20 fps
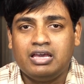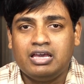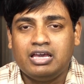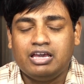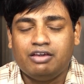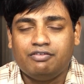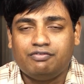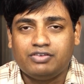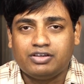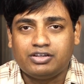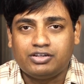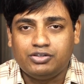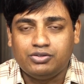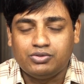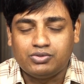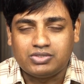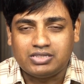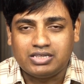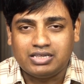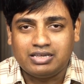If you are
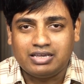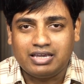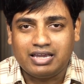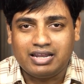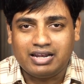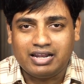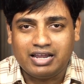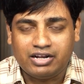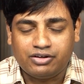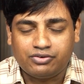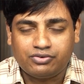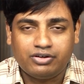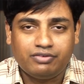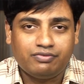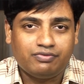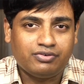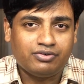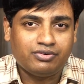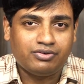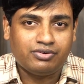using an Android
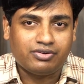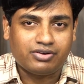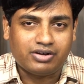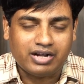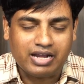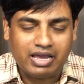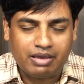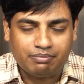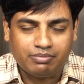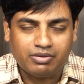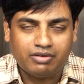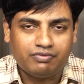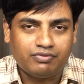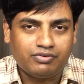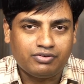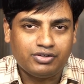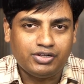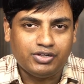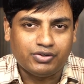phone or an Apple phone,